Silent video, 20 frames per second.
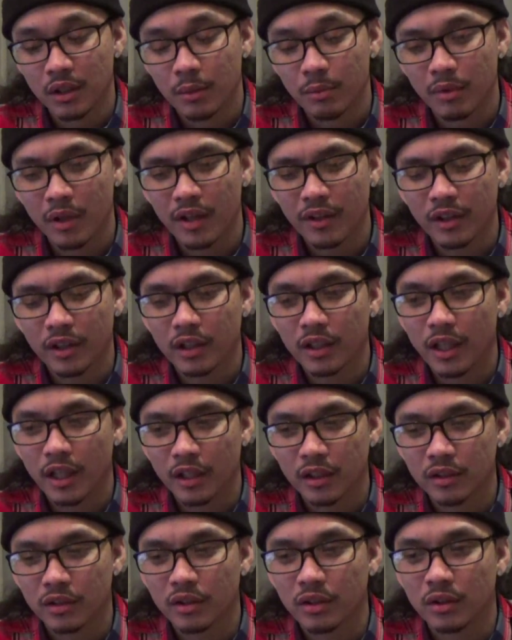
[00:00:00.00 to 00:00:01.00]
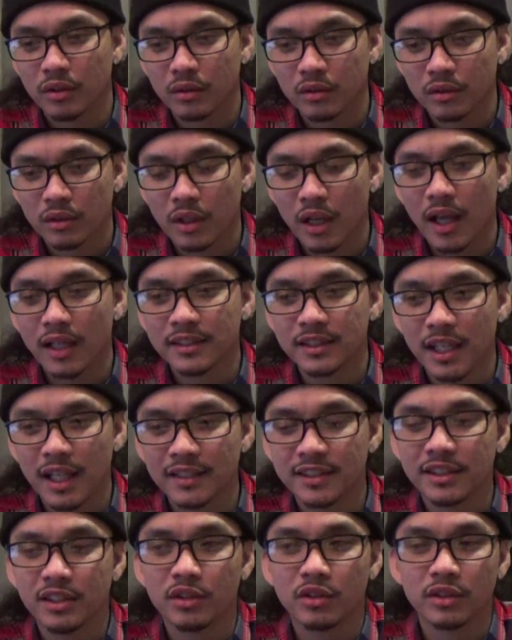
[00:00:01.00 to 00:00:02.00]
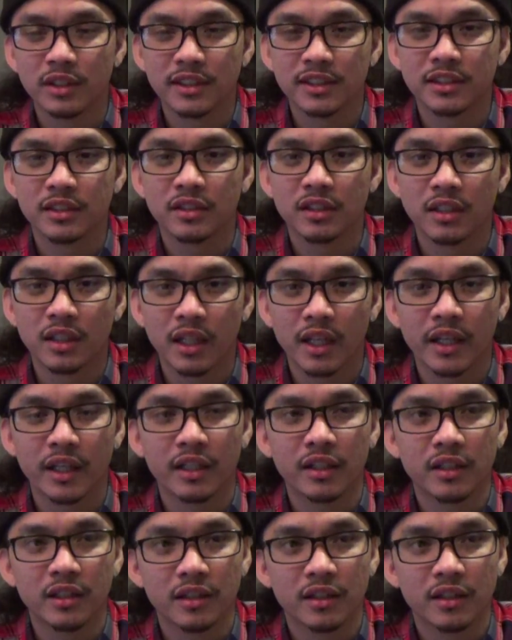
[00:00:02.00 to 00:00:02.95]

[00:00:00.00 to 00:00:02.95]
but I think, like, you know, I still listen to like